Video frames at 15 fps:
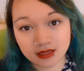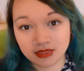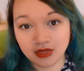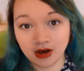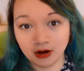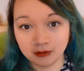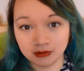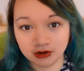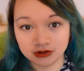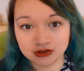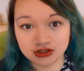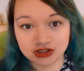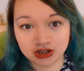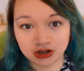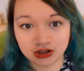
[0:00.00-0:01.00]
that I'm going
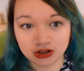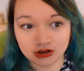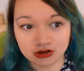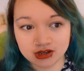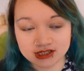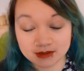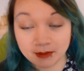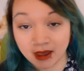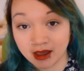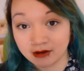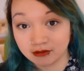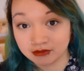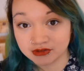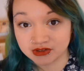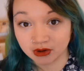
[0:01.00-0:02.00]
to show you is a
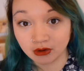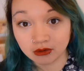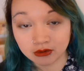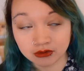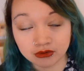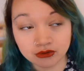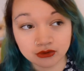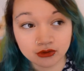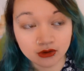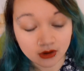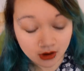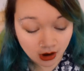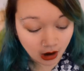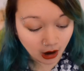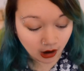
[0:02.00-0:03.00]
pair of socks.
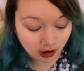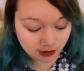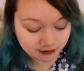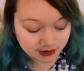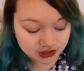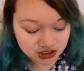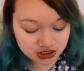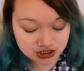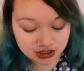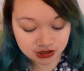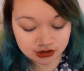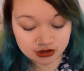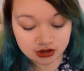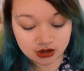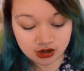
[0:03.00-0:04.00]
I've actually
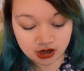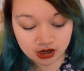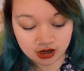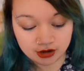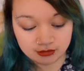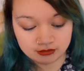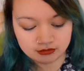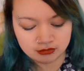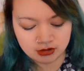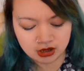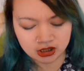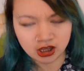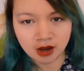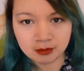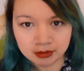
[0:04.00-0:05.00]
done
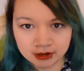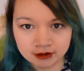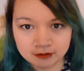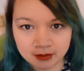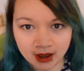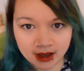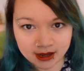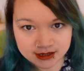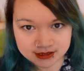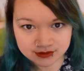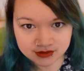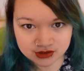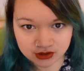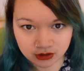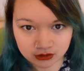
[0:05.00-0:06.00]
a couple of pairs
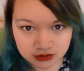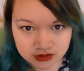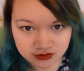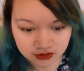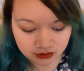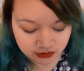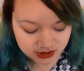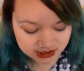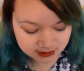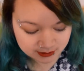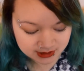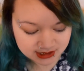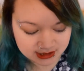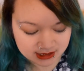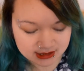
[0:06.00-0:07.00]
of socks for
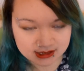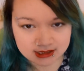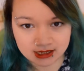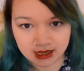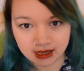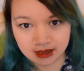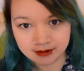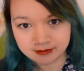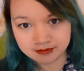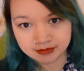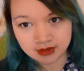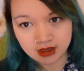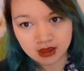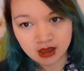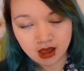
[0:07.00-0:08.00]
Christmas this year,
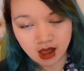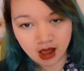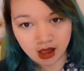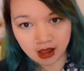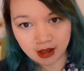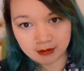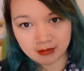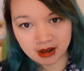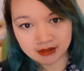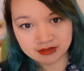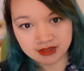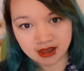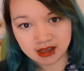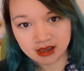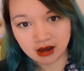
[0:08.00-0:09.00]

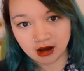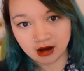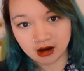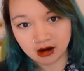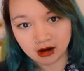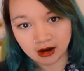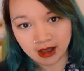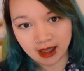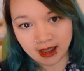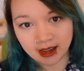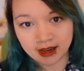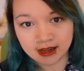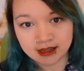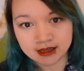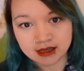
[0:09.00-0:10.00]
and they are
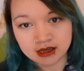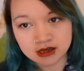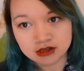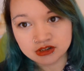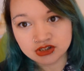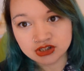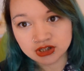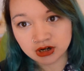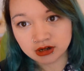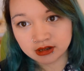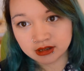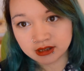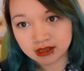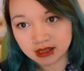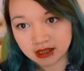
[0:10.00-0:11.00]
a
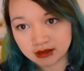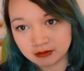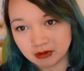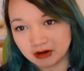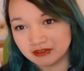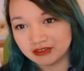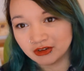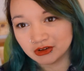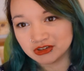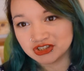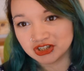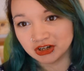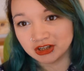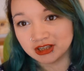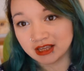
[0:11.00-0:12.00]
chunky, well they're not
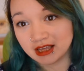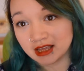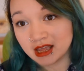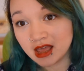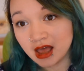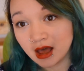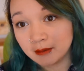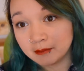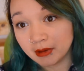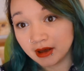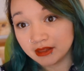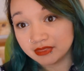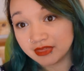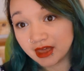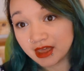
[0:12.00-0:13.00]
chunky,
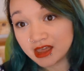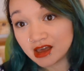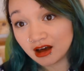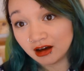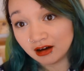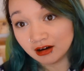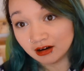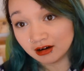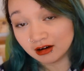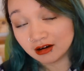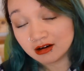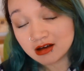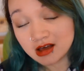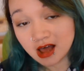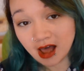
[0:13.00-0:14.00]
but they
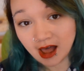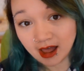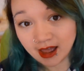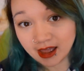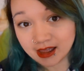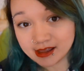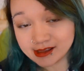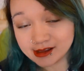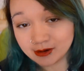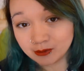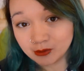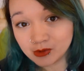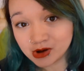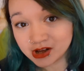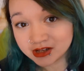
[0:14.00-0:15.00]
are a
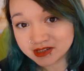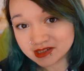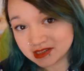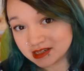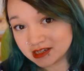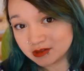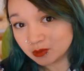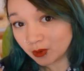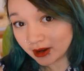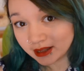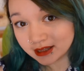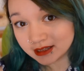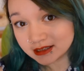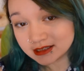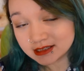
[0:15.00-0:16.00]
worsted
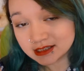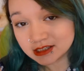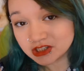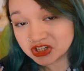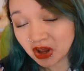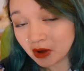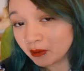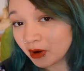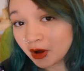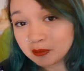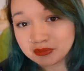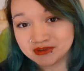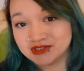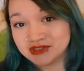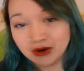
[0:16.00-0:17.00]
weight toe
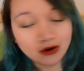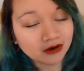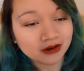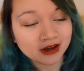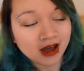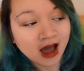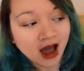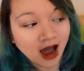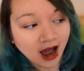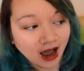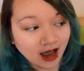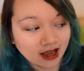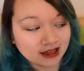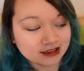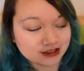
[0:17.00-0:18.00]
up sock,
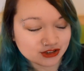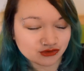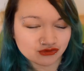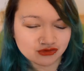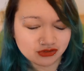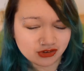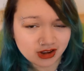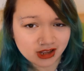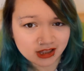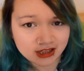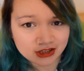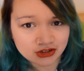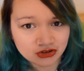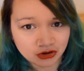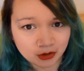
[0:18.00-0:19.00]
and it's a really
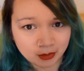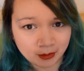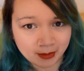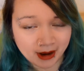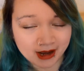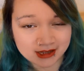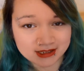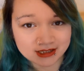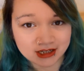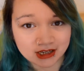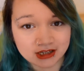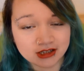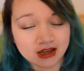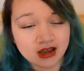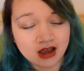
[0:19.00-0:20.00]
enjoyable
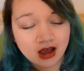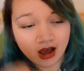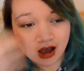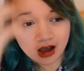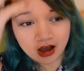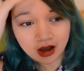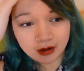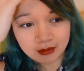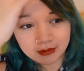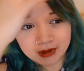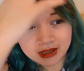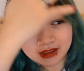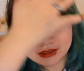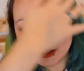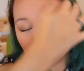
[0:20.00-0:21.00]
pattern. I
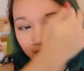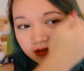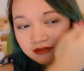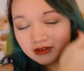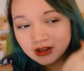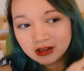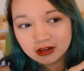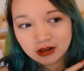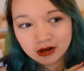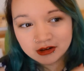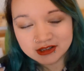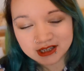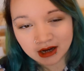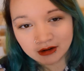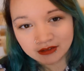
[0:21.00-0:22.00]
mean, I think there are
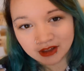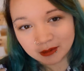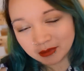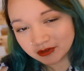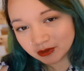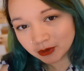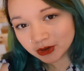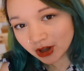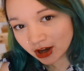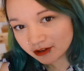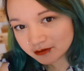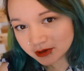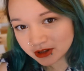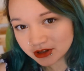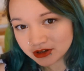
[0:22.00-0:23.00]
loads out there, but the one
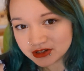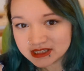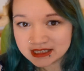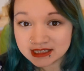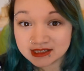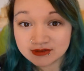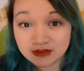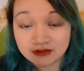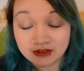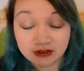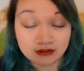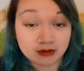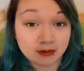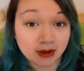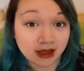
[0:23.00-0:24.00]
I've been using is the
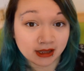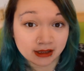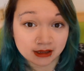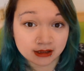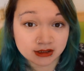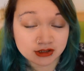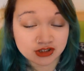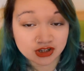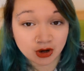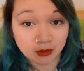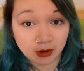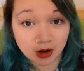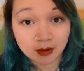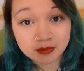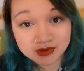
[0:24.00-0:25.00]
very pink
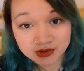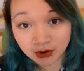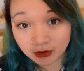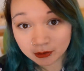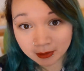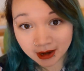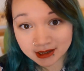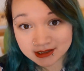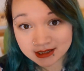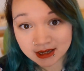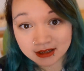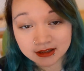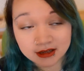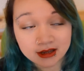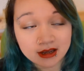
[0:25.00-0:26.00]
toe up sock
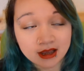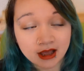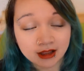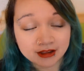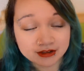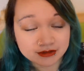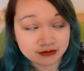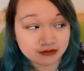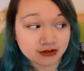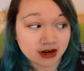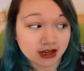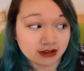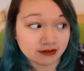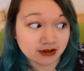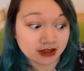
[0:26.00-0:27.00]
pattern. It's
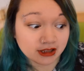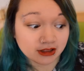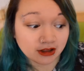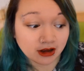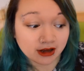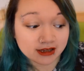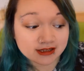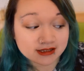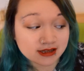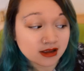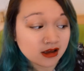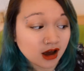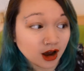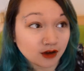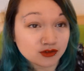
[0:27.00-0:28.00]
really nice.
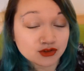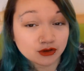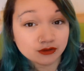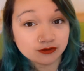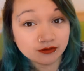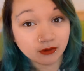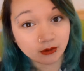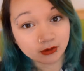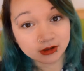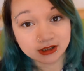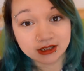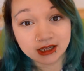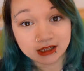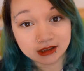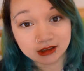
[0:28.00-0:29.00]
I've sort of
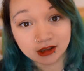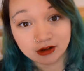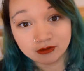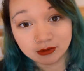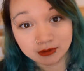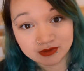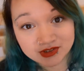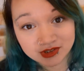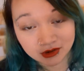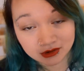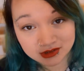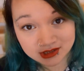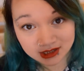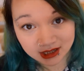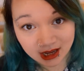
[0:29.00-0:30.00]
fallen in love with
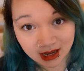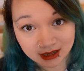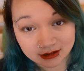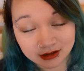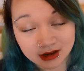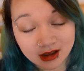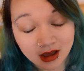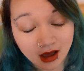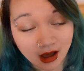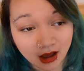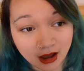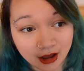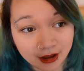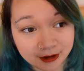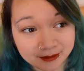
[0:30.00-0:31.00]
socks again.
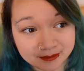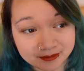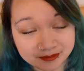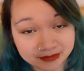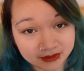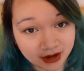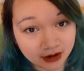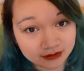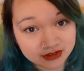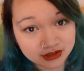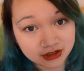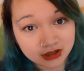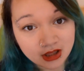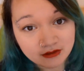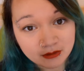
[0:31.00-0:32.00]
I've done
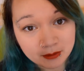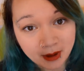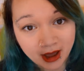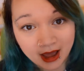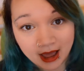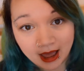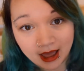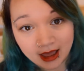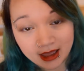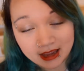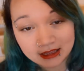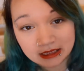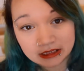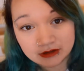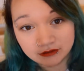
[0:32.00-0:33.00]
another pair
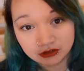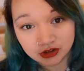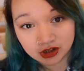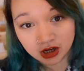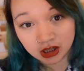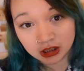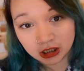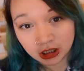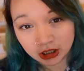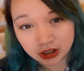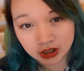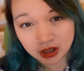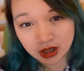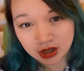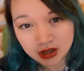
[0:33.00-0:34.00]
in a different colour,
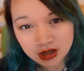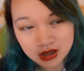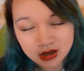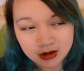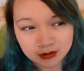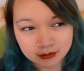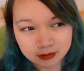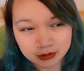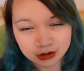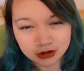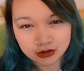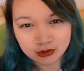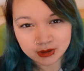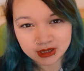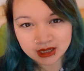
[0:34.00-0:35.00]
like a
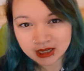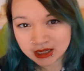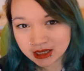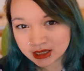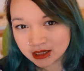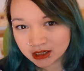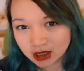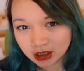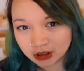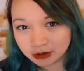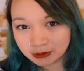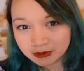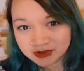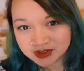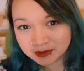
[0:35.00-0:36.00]
bluey
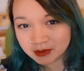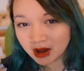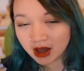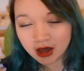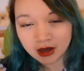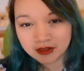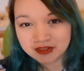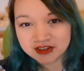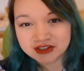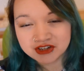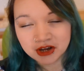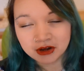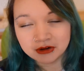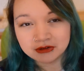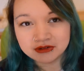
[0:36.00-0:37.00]
colour with some earthy
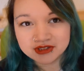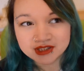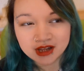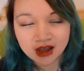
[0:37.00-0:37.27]
tones,